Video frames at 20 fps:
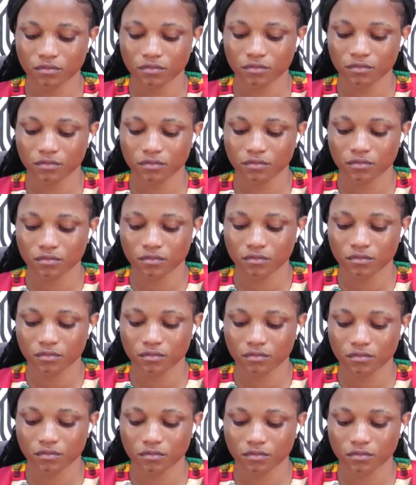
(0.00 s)

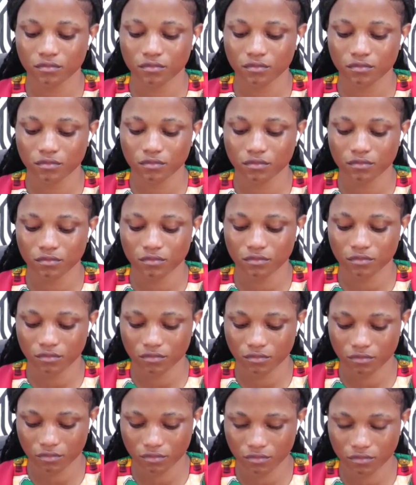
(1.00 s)

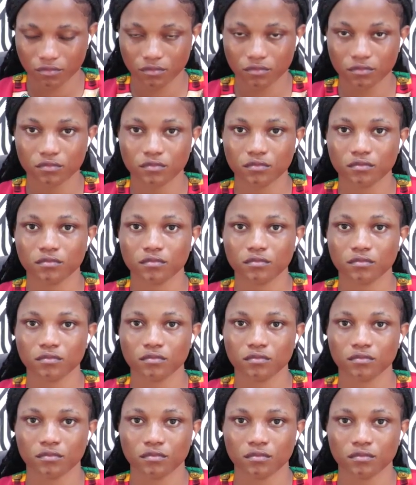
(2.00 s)

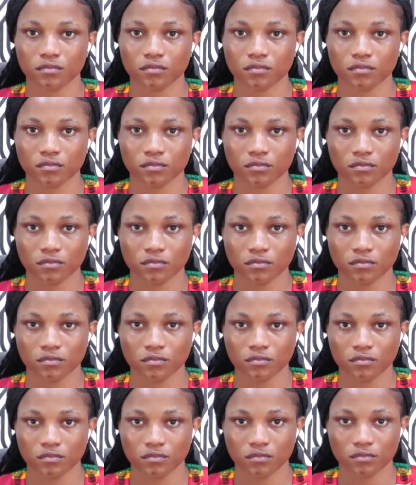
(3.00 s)

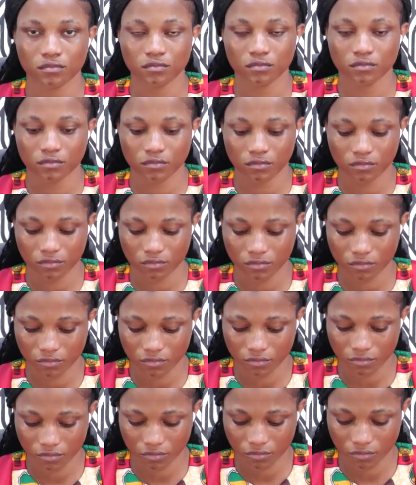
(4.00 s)

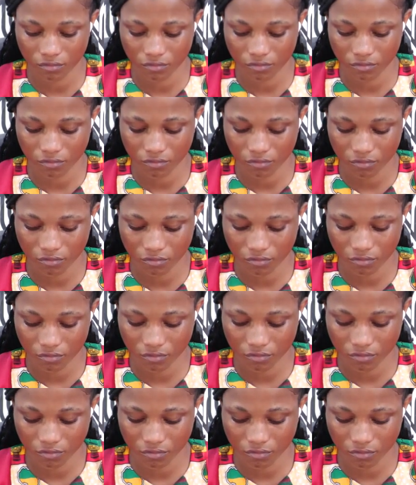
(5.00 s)

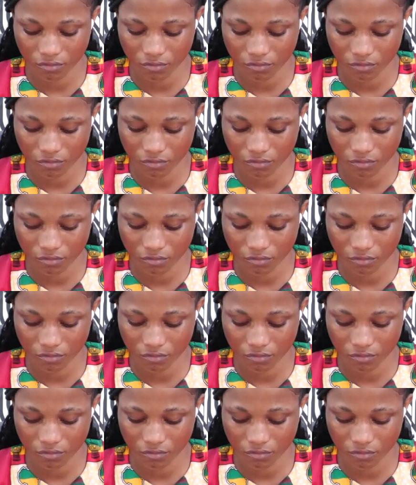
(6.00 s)
(silent)